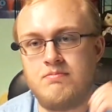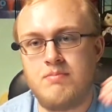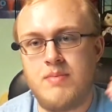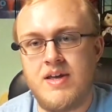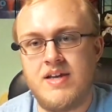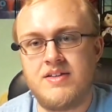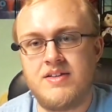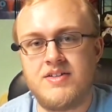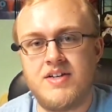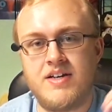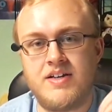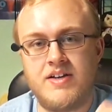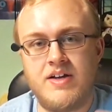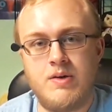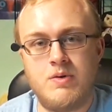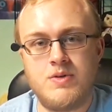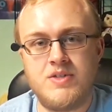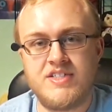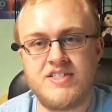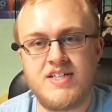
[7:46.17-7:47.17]
meet a
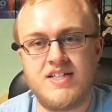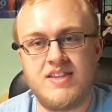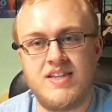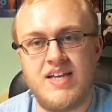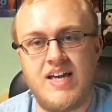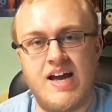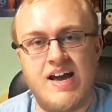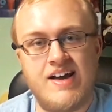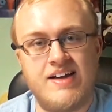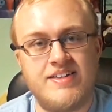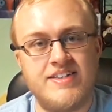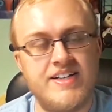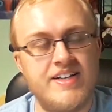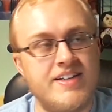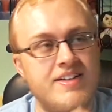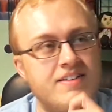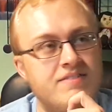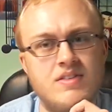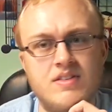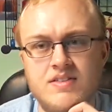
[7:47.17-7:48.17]
ghost in the
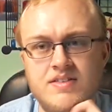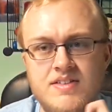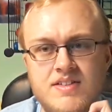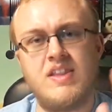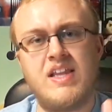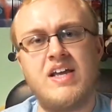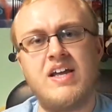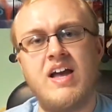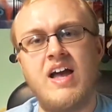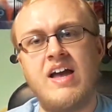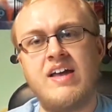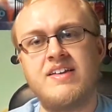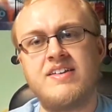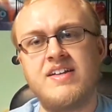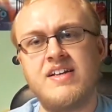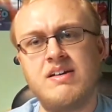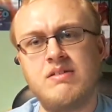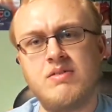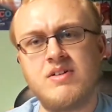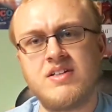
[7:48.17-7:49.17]
attic. And the
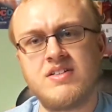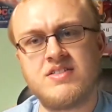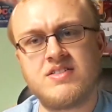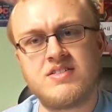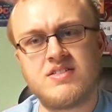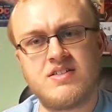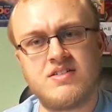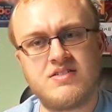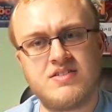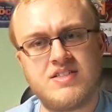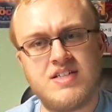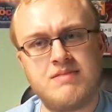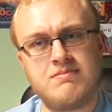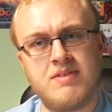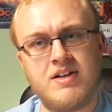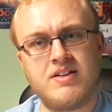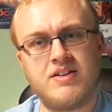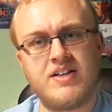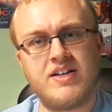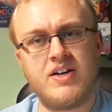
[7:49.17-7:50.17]
idea was
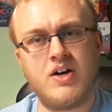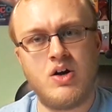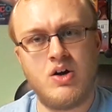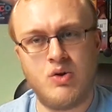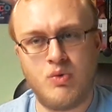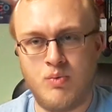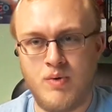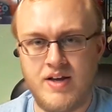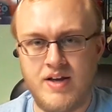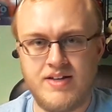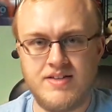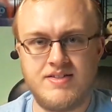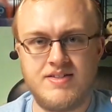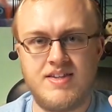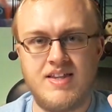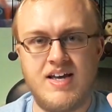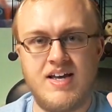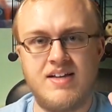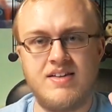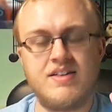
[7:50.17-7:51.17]
seemingly always
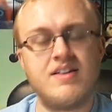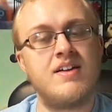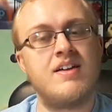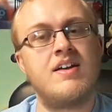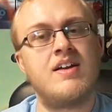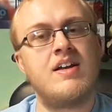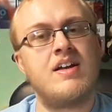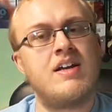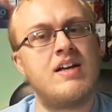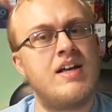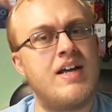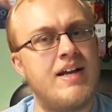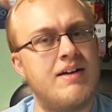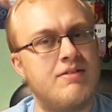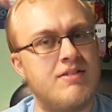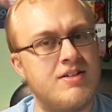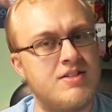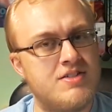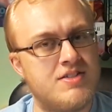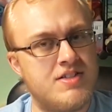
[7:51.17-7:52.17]
that it
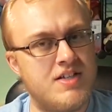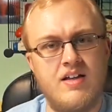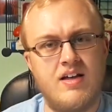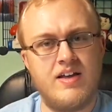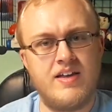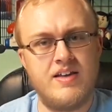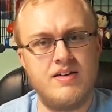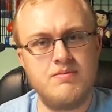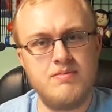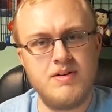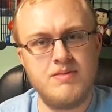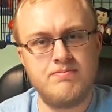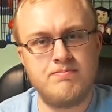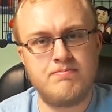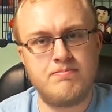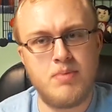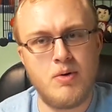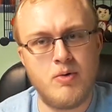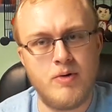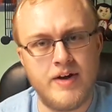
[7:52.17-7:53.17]
was a human
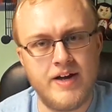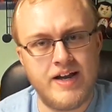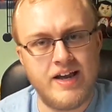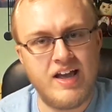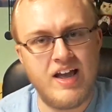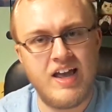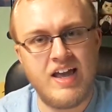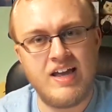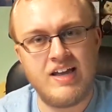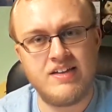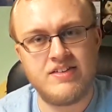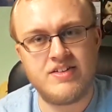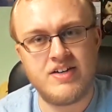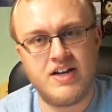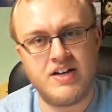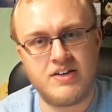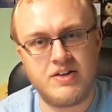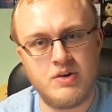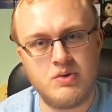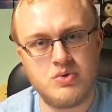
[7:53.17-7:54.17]
boy and
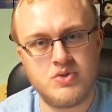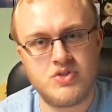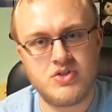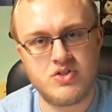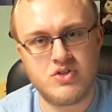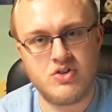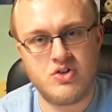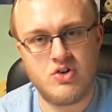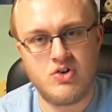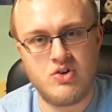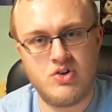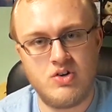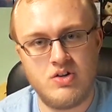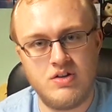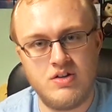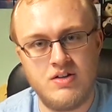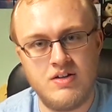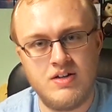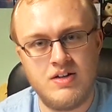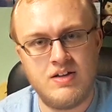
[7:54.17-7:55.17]
a ghost
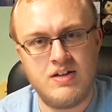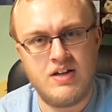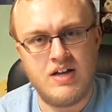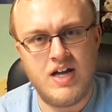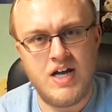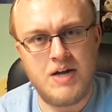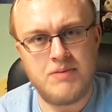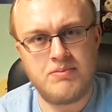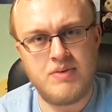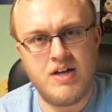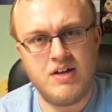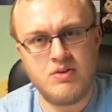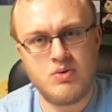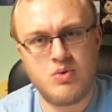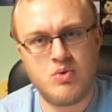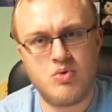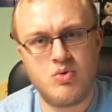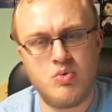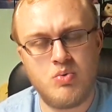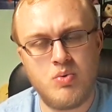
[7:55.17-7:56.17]
girl. I'm not
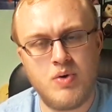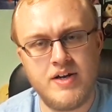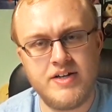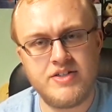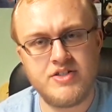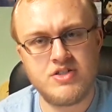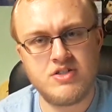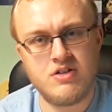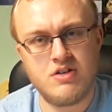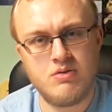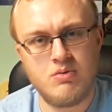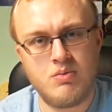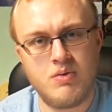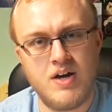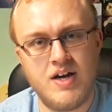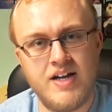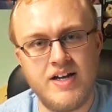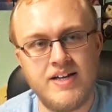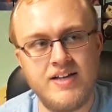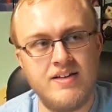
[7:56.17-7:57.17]
quite sure
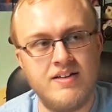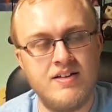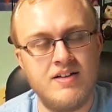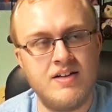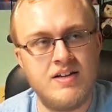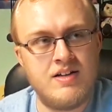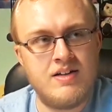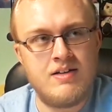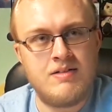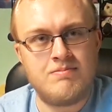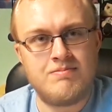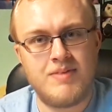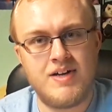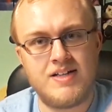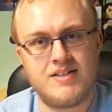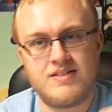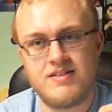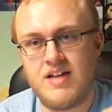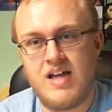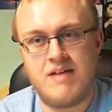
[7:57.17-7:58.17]
why,
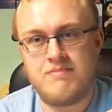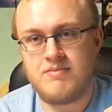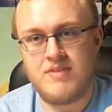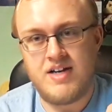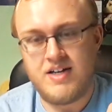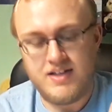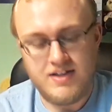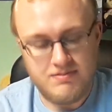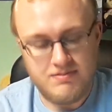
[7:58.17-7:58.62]
but I'm not